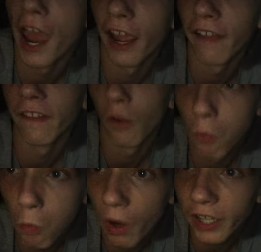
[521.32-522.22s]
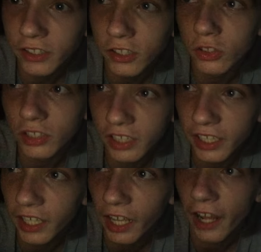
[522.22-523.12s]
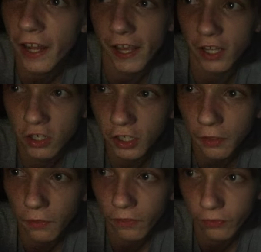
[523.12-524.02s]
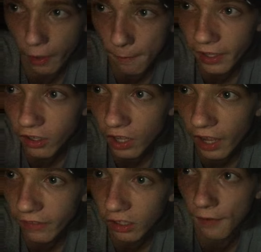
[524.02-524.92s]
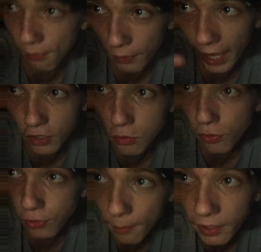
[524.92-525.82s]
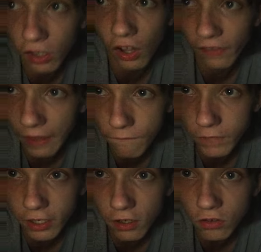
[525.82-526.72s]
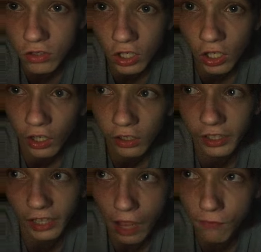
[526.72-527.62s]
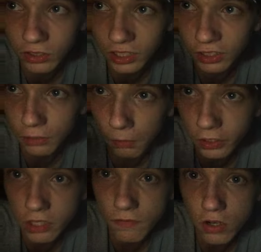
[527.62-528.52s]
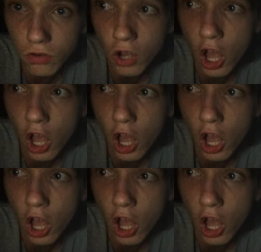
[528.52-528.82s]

And what? once you see a good thumbnail on or an actual thumbnail on that video, like the iPhone 6s Plus review,